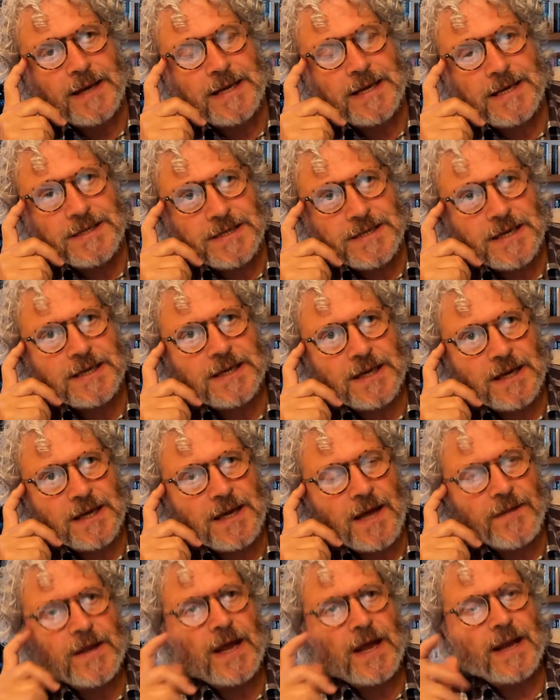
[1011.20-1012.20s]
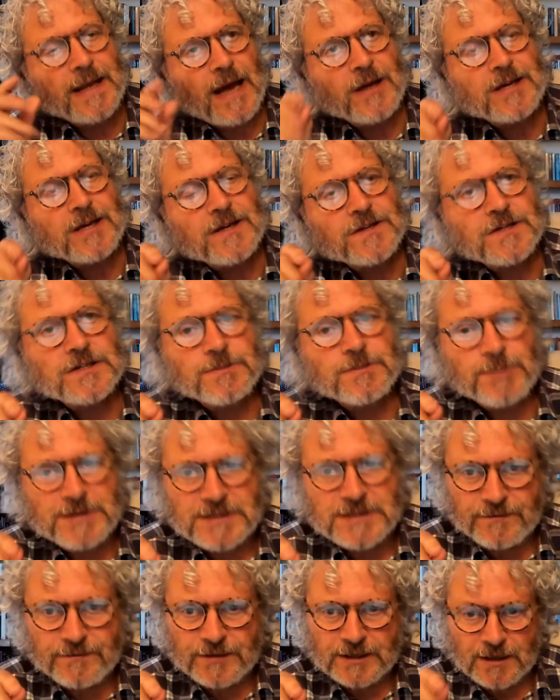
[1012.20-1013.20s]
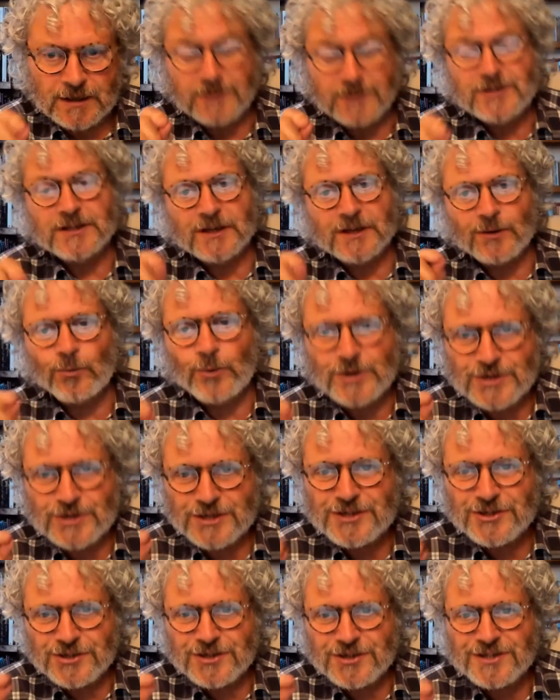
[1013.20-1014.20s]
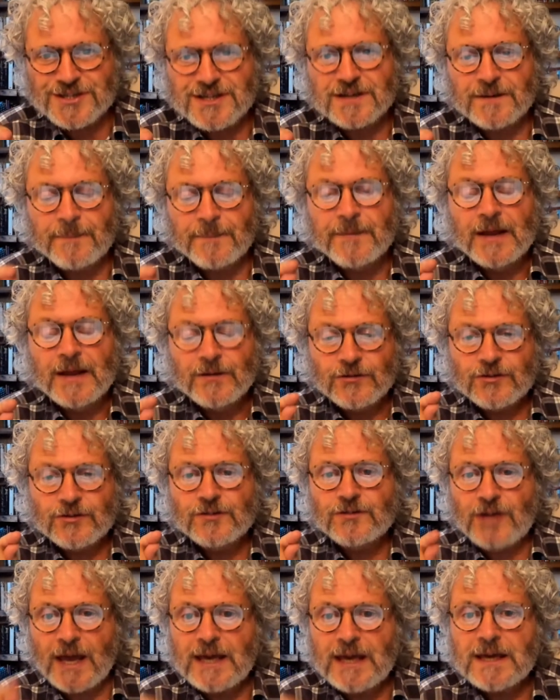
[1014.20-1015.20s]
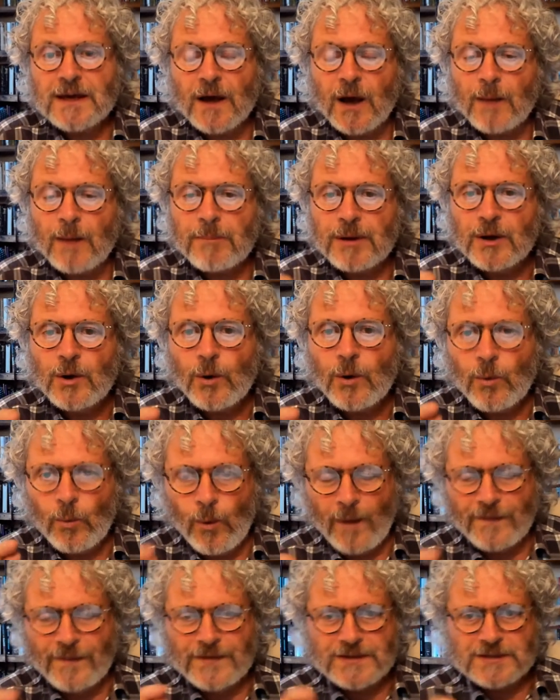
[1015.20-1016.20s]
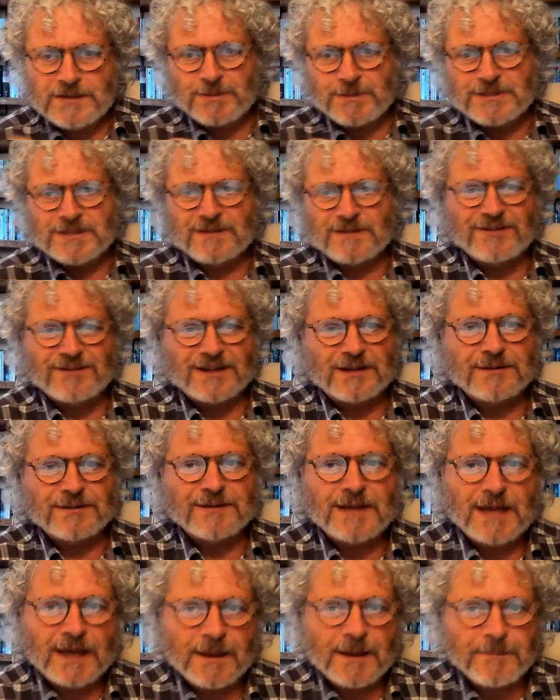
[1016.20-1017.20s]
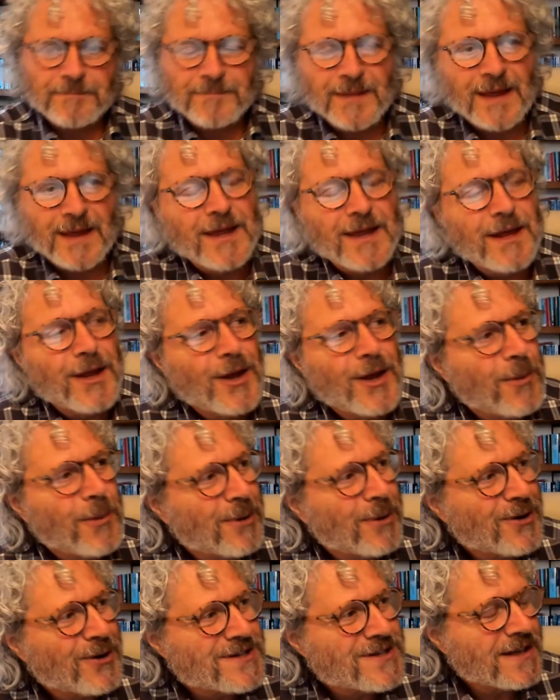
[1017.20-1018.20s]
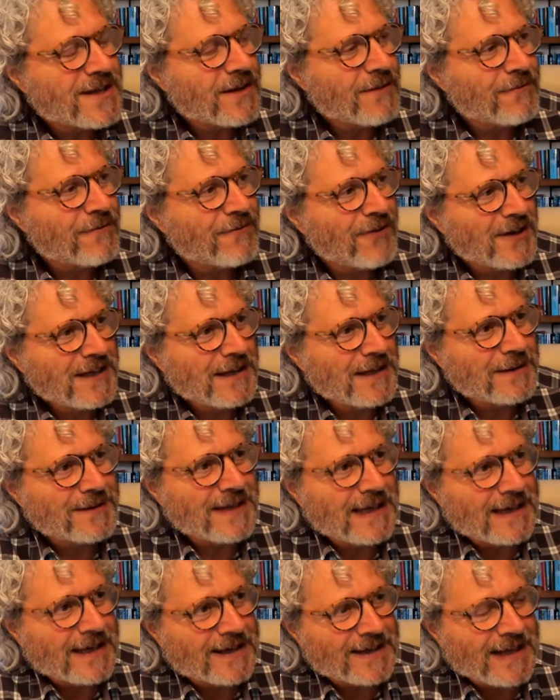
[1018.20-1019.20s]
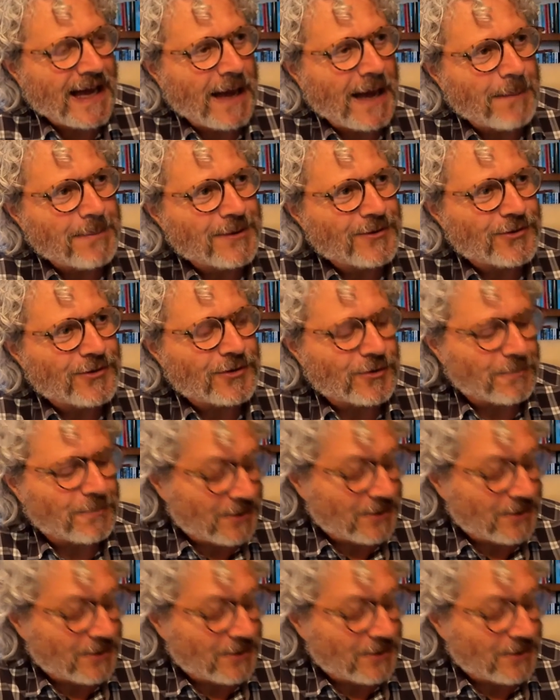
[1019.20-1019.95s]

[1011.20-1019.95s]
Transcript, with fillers: and here's a, here and, and now here's a specific idea, which is just to take up one specific thing, because another funny thing can happen to you,